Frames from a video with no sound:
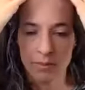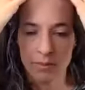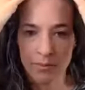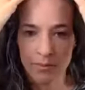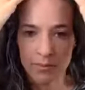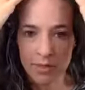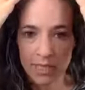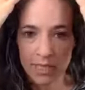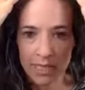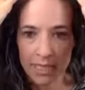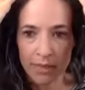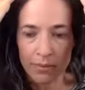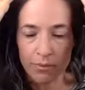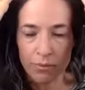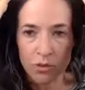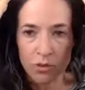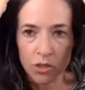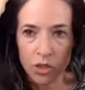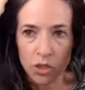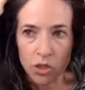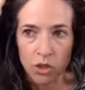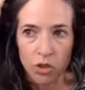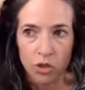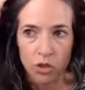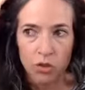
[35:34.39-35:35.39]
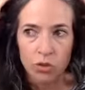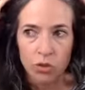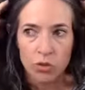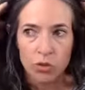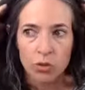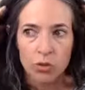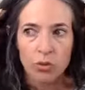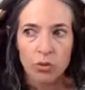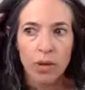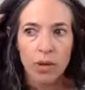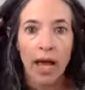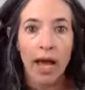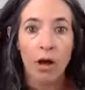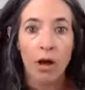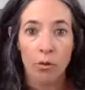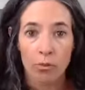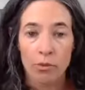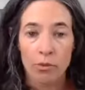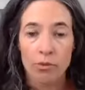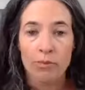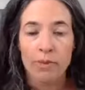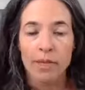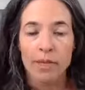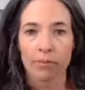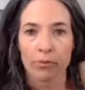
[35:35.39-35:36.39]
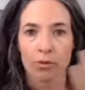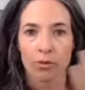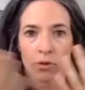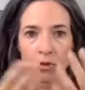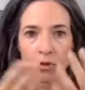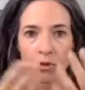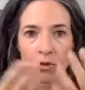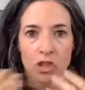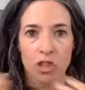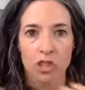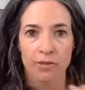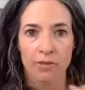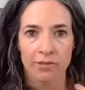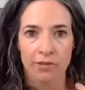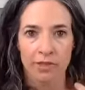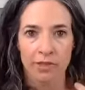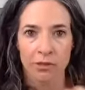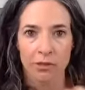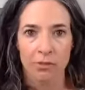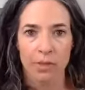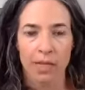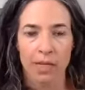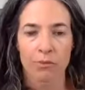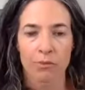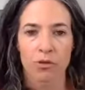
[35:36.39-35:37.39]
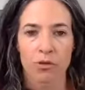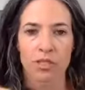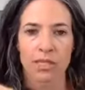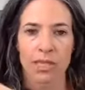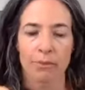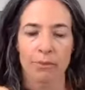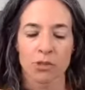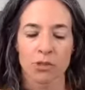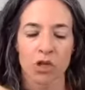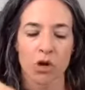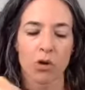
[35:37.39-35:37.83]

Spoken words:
seems to help people shift their pain perception,